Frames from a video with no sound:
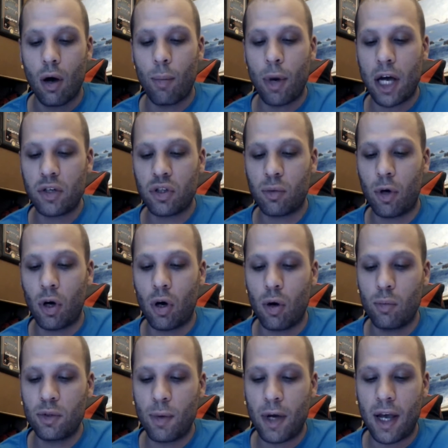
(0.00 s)
Patrick
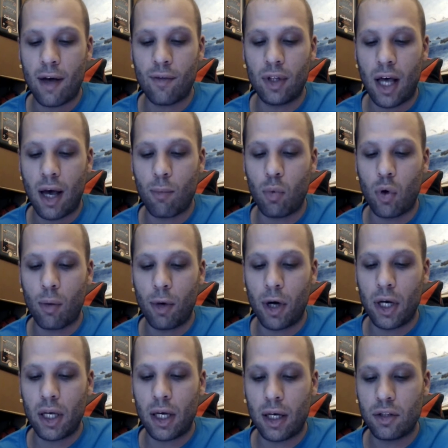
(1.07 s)
Mahomes may have a lot more
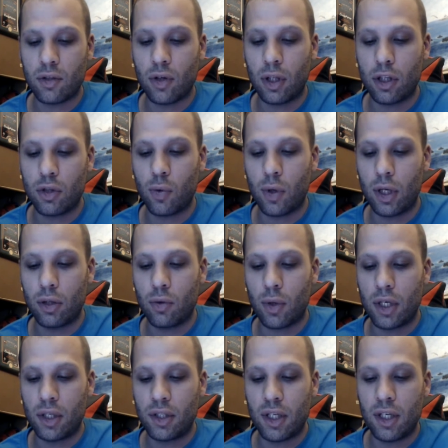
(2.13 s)
money entering the
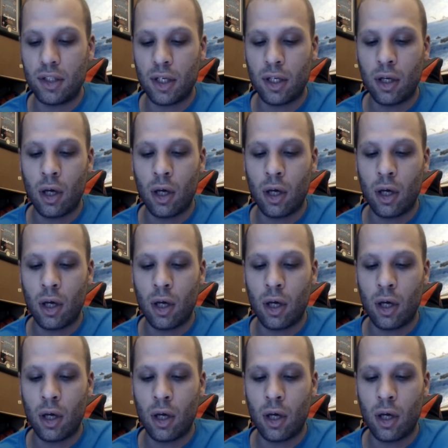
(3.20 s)
2020 season